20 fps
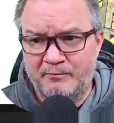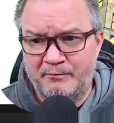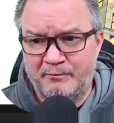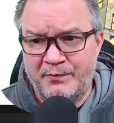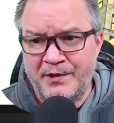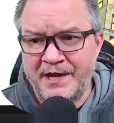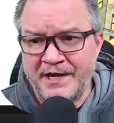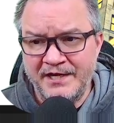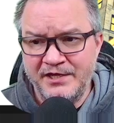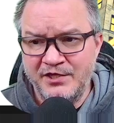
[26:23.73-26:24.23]

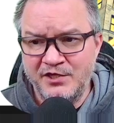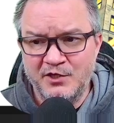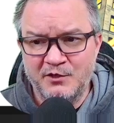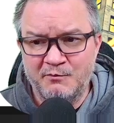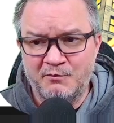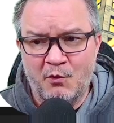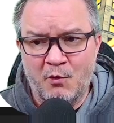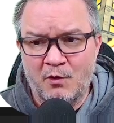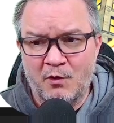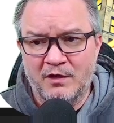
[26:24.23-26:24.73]
pitting your
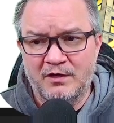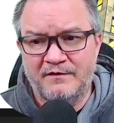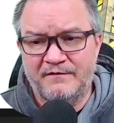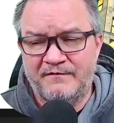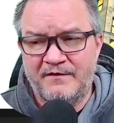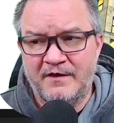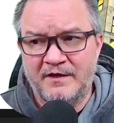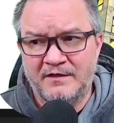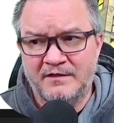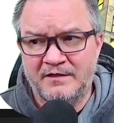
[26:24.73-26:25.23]
poor
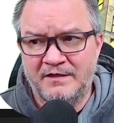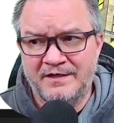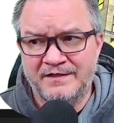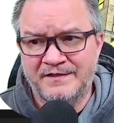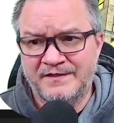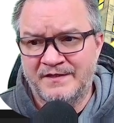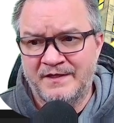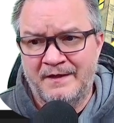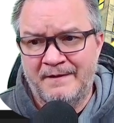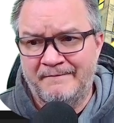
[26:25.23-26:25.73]
defender
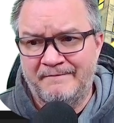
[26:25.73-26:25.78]
against